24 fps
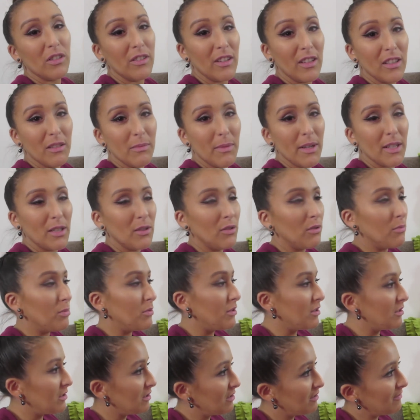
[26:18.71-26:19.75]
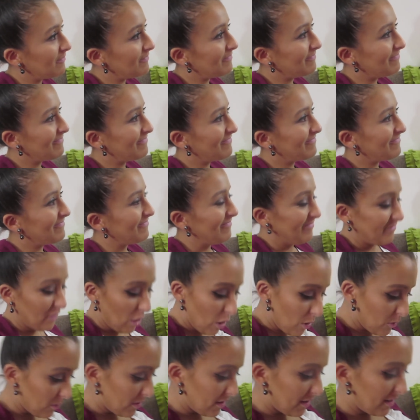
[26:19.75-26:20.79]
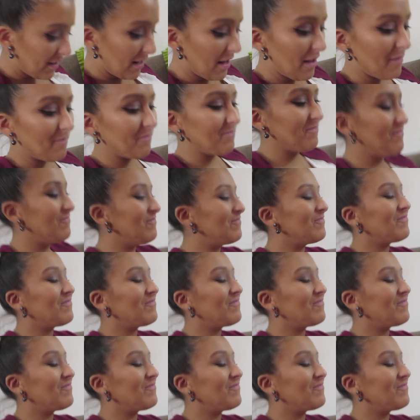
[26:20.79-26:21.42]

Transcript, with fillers: around in my toothbrush. Oh, and I and